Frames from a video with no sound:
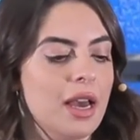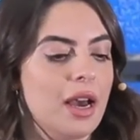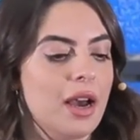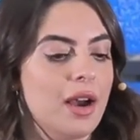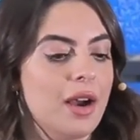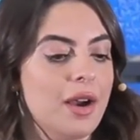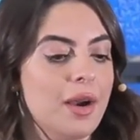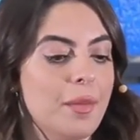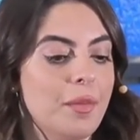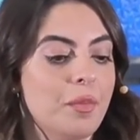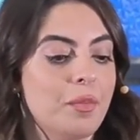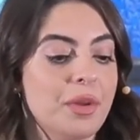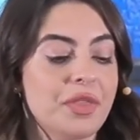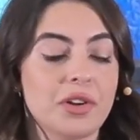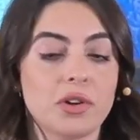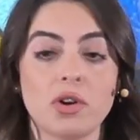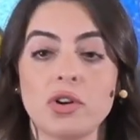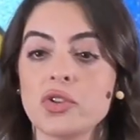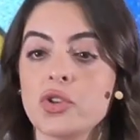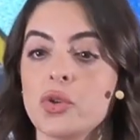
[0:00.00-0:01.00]
Um, but
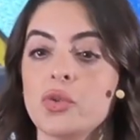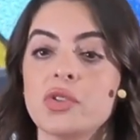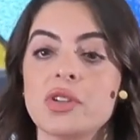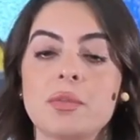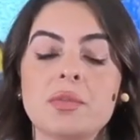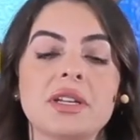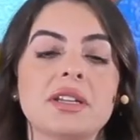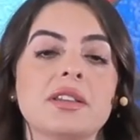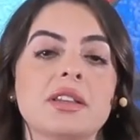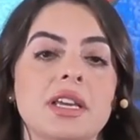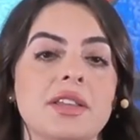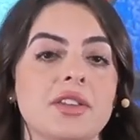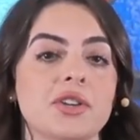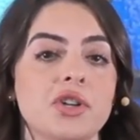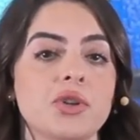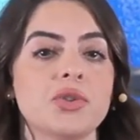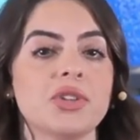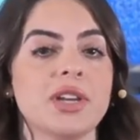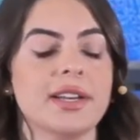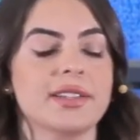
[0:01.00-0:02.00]
there are also some in the, in the,
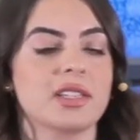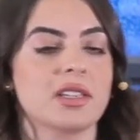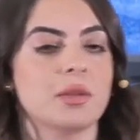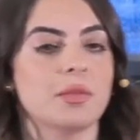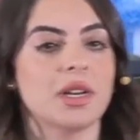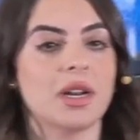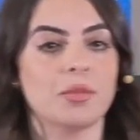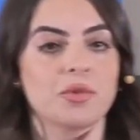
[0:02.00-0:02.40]
New Testament.